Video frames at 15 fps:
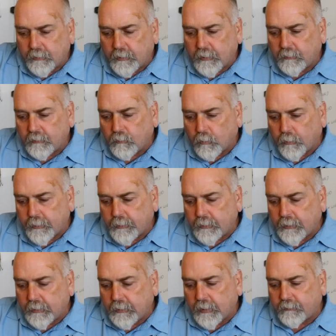down in the water,
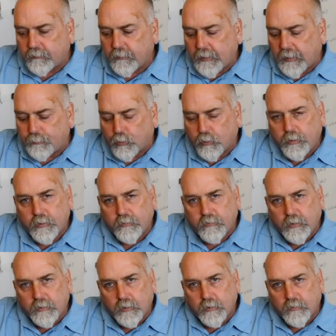it gets to that point, your
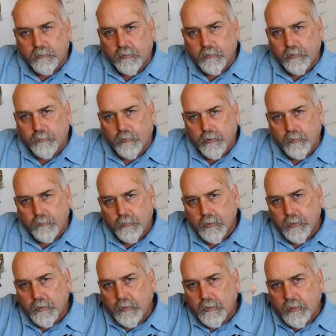sinker can sit on the bottom,
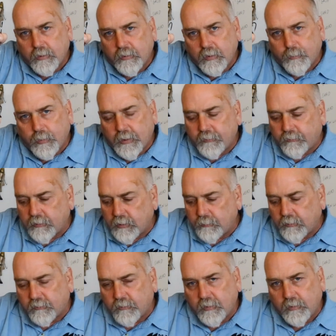and your bait's going to
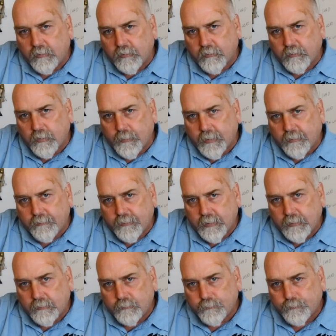be sitting just above
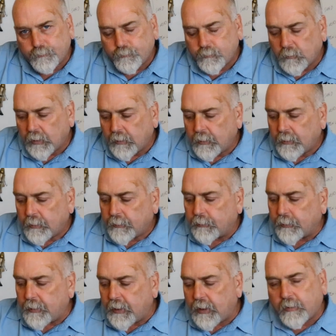there.
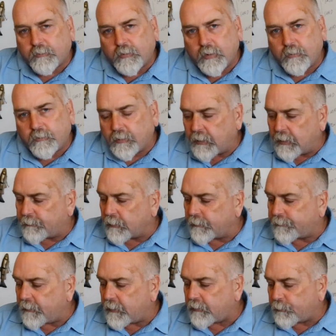The next is, if the
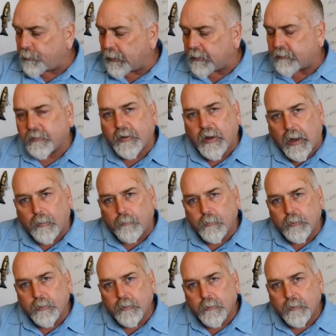fish picks it up,